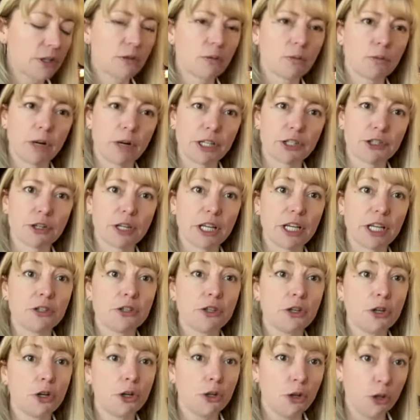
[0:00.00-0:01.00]
Rachel
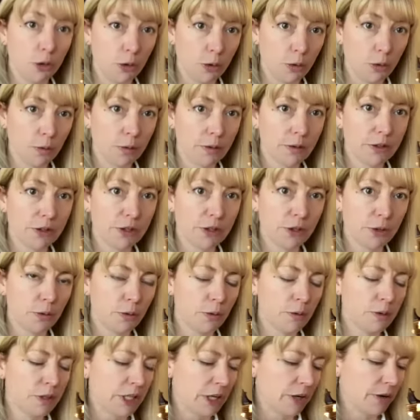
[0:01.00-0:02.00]
is new
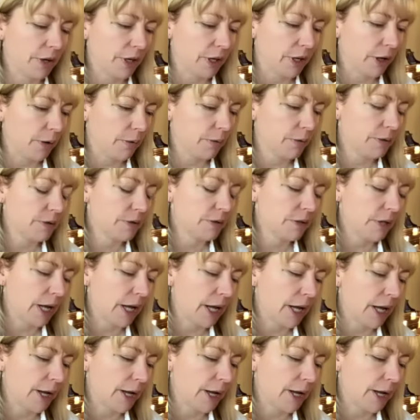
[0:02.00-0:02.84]
to dairy goats.